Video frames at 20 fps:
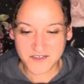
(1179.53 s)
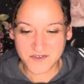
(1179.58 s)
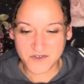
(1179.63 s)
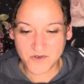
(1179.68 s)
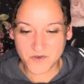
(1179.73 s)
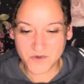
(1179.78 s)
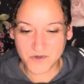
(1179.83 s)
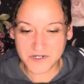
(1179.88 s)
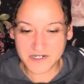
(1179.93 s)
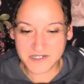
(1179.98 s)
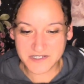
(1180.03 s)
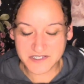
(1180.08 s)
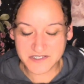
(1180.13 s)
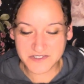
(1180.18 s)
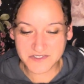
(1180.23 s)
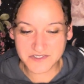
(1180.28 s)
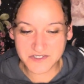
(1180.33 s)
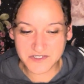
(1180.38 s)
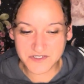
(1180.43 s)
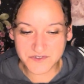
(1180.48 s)
or
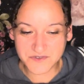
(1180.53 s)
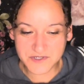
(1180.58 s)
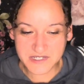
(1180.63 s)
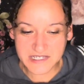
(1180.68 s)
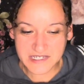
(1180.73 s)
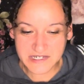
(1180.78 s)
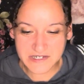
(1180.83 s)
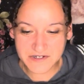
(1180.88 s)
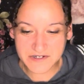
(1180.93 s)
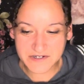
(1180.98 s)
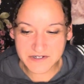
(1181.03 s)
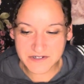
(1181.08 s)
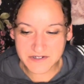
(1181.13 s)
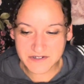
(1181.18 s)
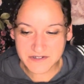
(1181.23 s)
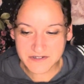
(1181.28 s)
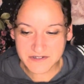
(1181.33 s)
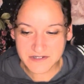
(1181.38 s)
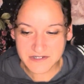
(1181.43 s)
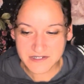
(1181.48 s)
did you hear
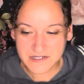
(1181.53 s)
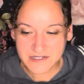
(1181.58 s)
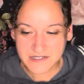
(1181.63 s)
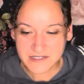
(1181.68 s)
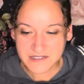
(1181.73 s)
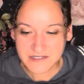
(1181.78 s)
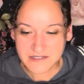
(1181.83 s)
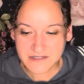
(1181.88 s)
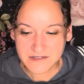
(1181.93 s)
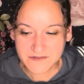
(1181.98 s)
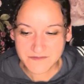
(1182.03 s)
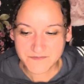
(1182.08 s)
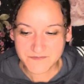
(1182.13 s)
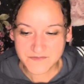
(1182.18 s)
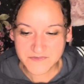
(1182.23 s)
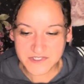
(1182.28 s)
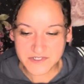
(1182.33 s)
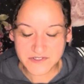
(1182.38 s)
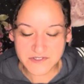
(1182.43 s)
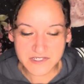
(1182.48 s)

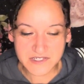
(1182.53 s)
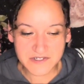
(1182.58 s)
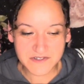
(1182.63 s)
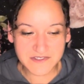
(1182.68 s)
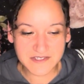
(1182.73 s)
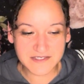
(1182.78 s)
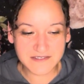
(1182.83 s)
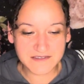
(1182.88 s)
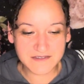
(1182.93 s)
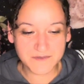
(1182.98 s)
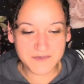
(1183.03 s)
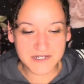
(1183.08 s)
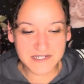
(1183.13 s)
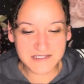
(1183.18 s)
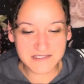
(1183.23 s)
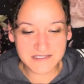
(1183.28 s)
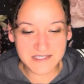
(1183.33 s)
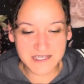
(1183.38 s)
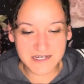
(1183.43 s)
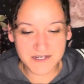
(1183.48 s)
that
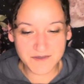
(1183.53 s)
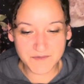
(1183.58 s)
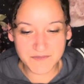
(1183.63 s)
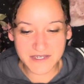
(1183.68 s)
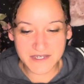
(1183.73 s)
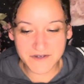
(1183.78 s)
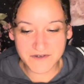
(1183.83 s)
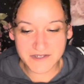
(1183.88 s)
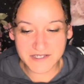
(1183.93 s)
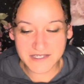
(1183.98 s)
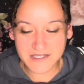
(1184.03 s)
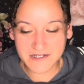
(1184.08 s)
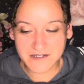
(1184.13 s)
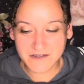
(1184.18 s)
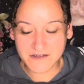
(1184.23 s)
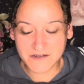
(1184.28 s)
somebody's getting married?